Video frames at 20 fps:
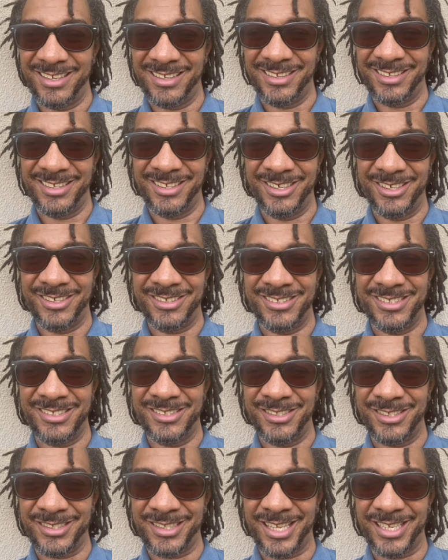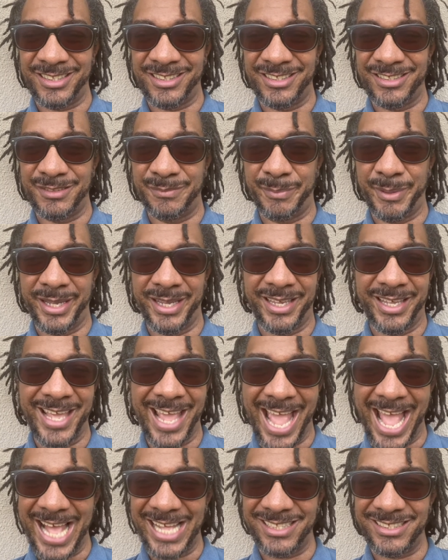you know, they look like these big
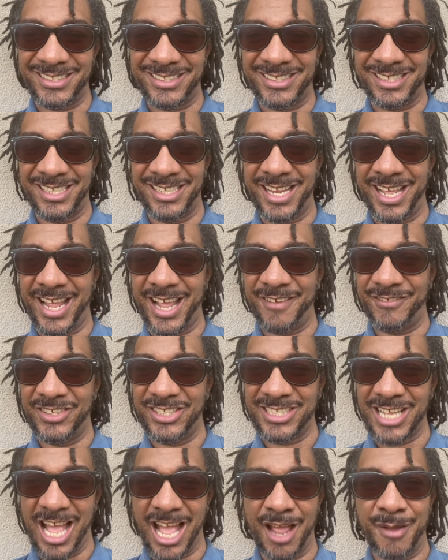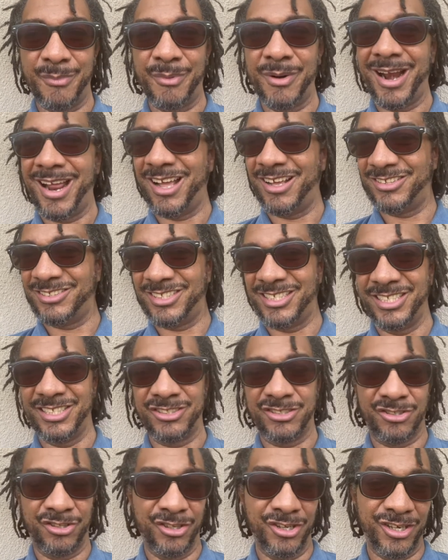cats, and they have these eyebrows and
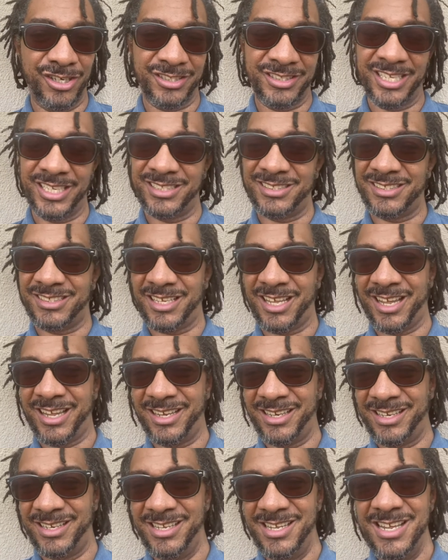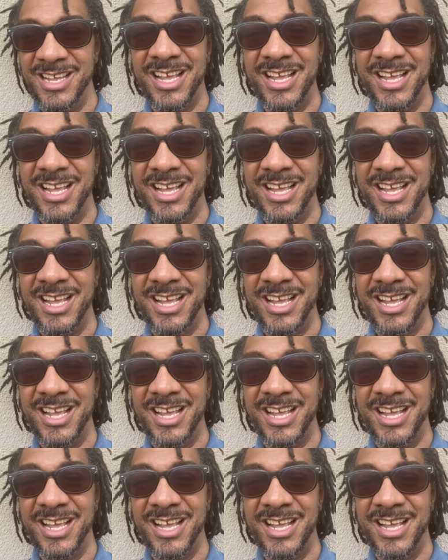this look that's like,